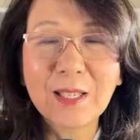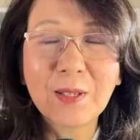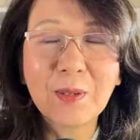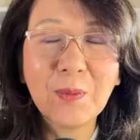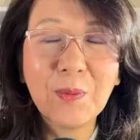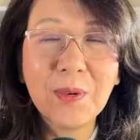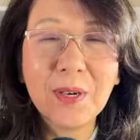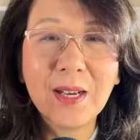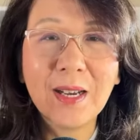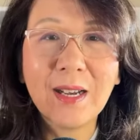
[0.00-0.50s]

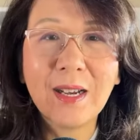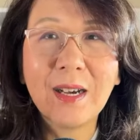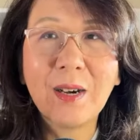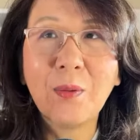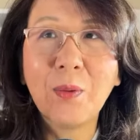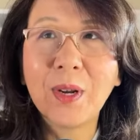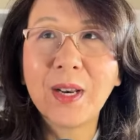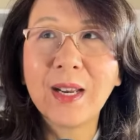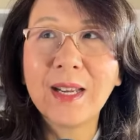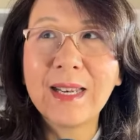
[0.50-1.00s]
what
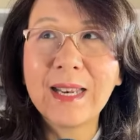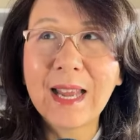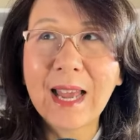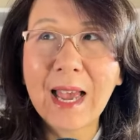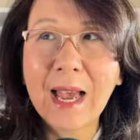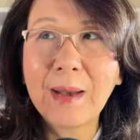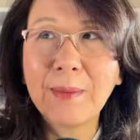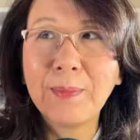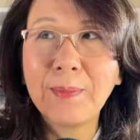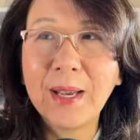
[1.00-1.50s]
a
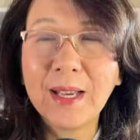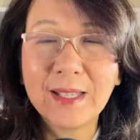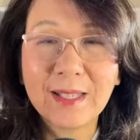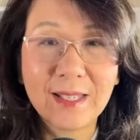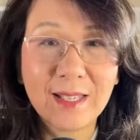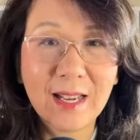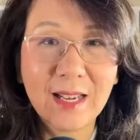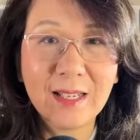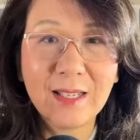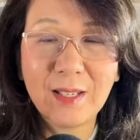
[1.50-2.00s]
nap has
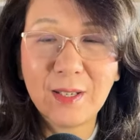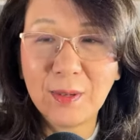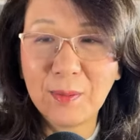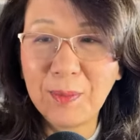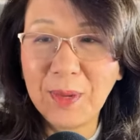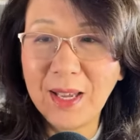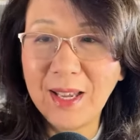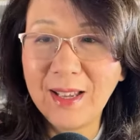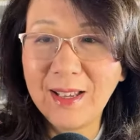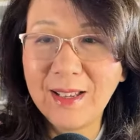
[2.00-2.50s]
done to
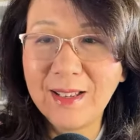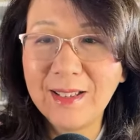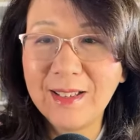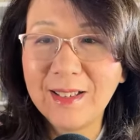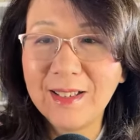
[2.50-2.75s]
me.